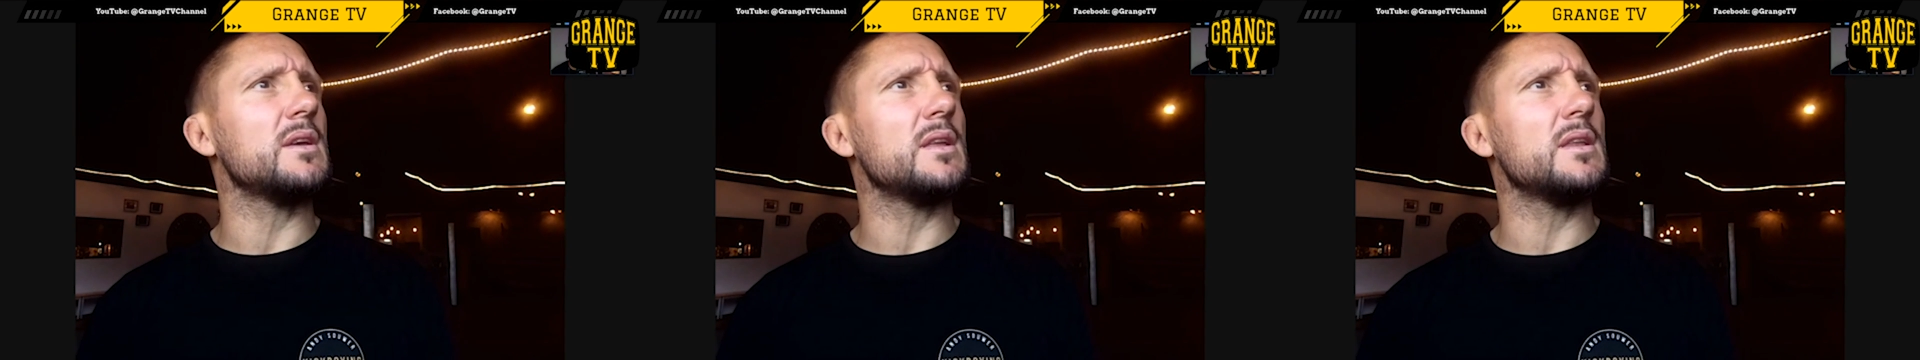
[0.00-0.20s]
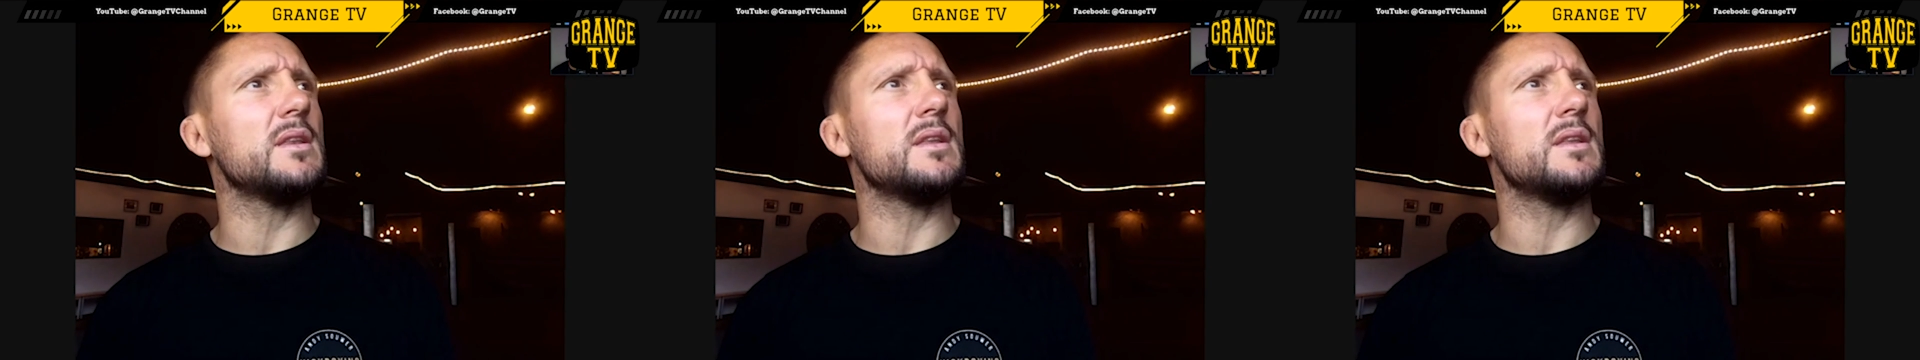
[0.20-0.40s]

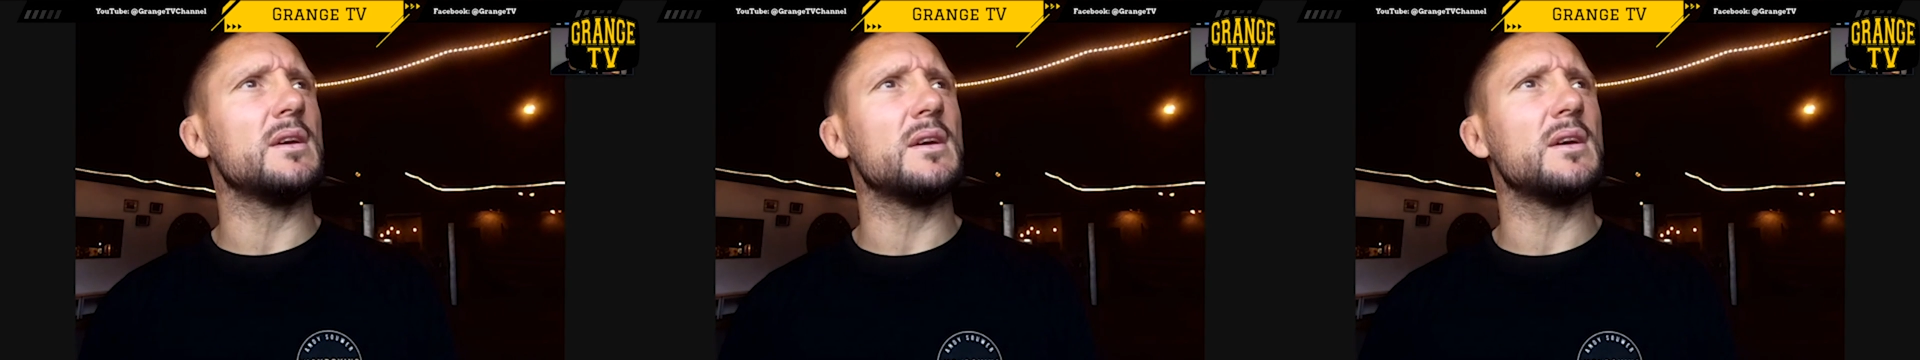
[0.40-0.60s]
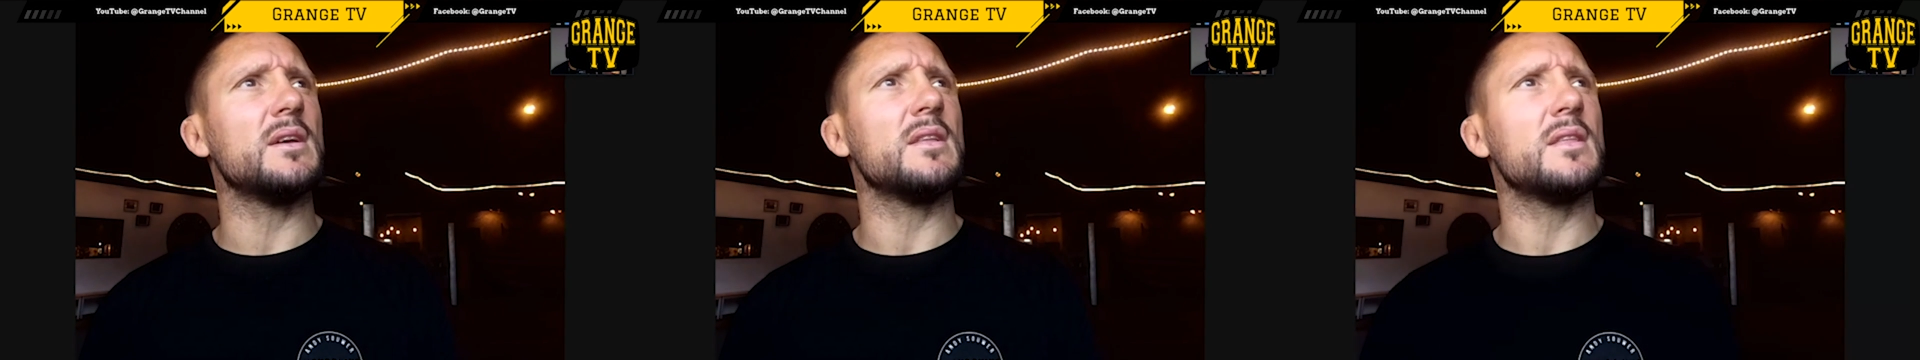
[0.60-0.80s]
and
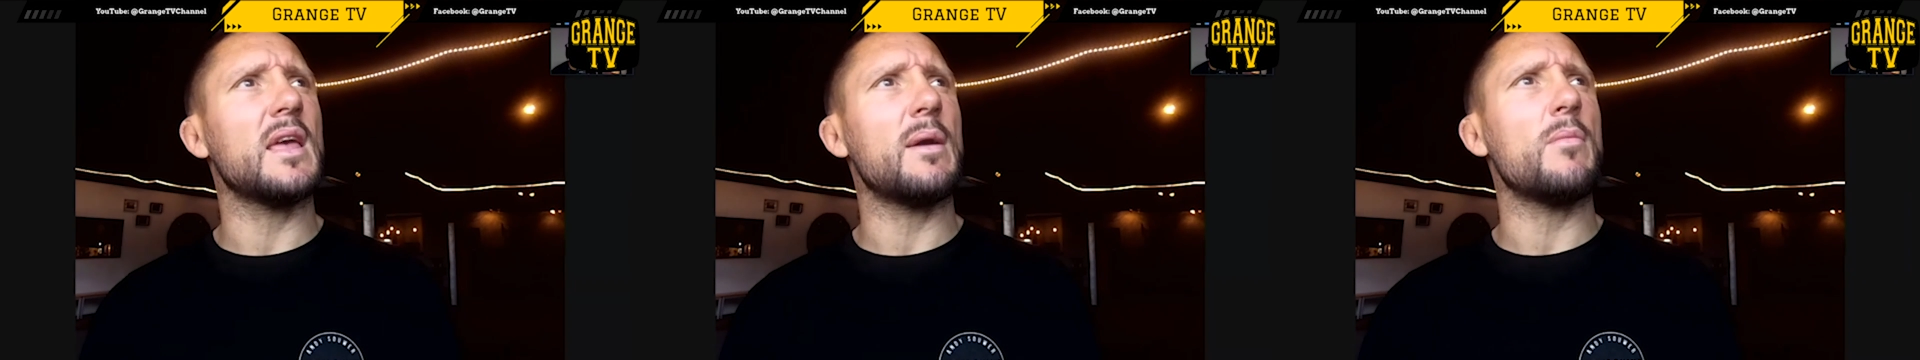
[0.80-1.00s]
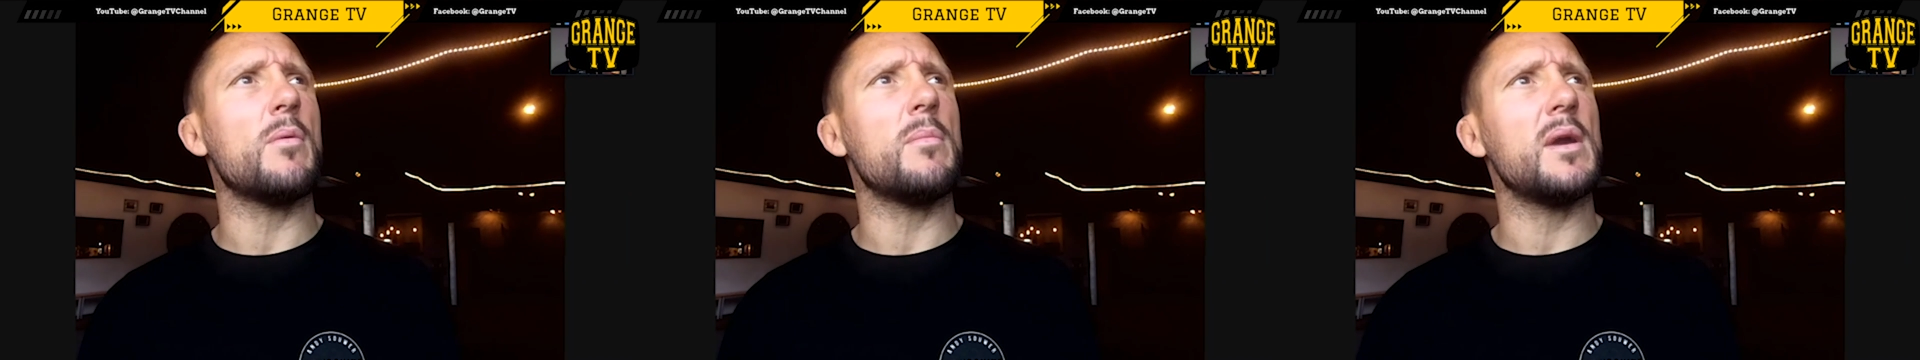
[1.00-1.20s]

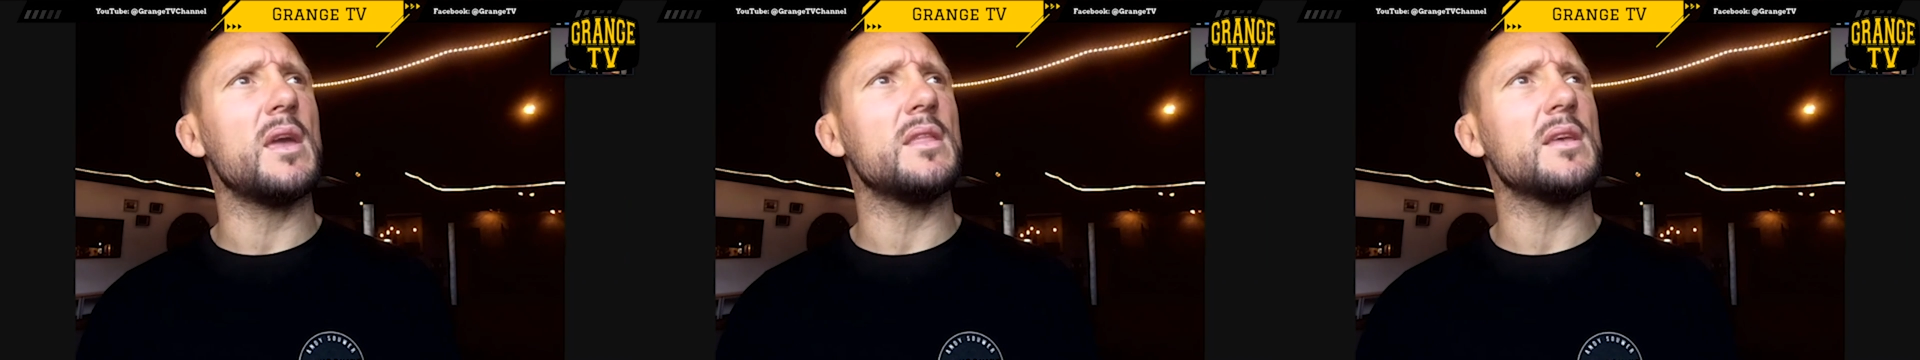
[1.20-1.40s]
MMA